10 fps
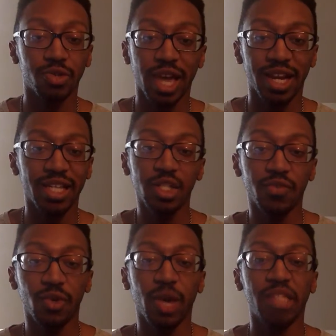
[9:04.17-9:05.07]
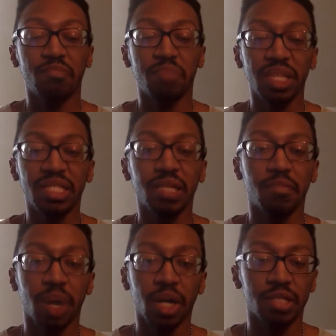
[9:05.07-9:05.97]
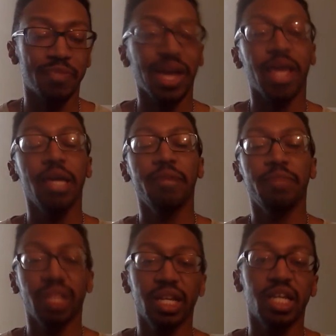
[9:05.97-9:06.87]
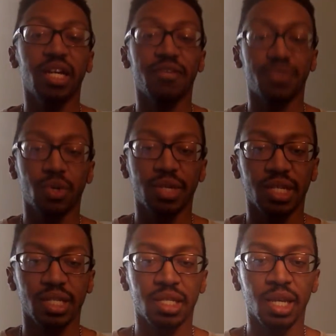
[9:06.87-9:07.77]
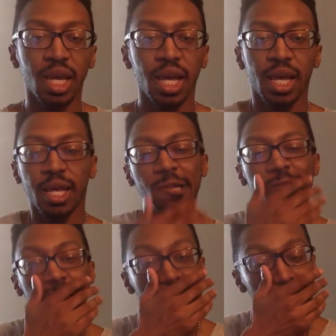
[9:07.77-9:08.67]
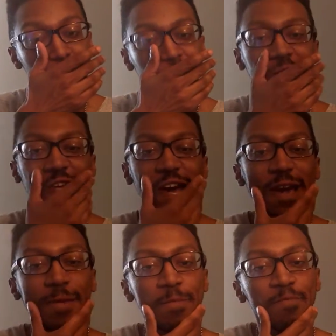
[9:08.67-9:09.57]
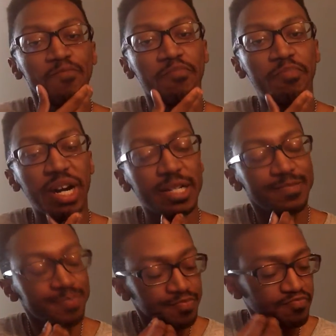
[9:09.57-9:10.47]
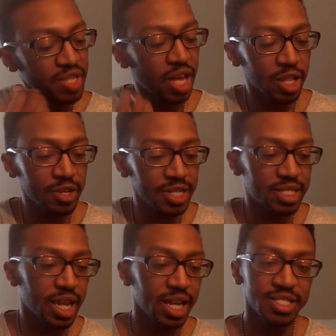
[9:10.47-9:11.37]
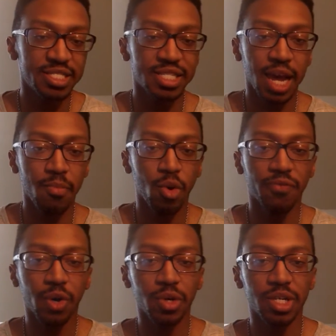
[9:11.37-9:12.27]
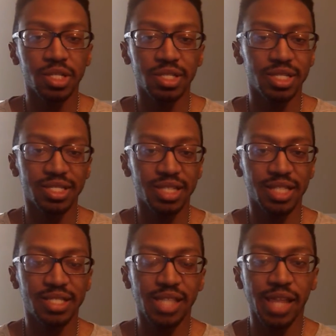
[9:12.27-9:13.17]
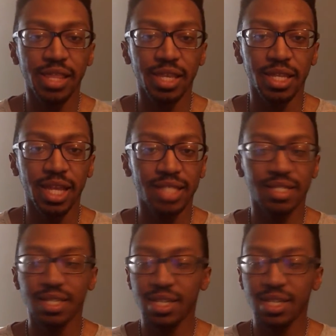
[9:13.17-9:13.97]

that interview has been debunked by plenty of sources. Not only that, but Hillary's saying she's got more voters. It, it's nothing. That's